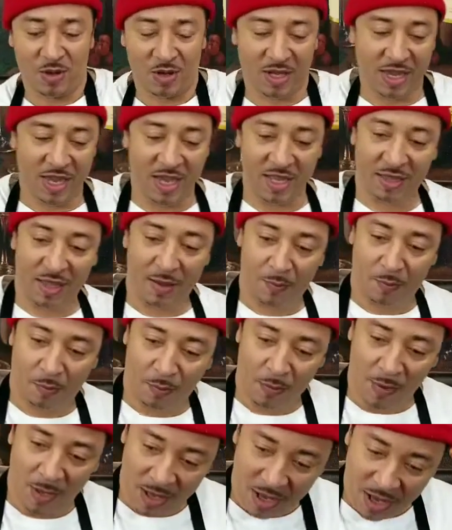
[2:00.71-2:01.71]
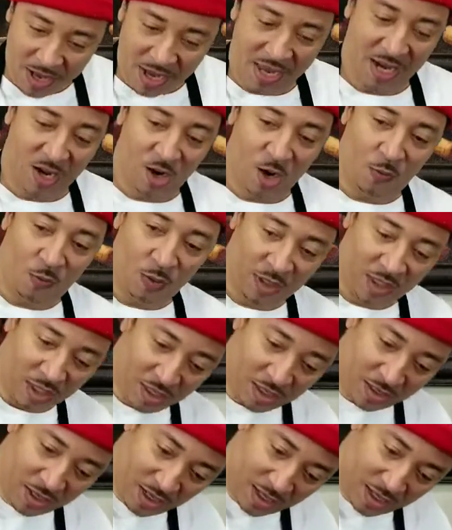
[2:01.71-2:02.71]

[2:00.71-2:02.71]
We're gonna get hit, hit it off with the,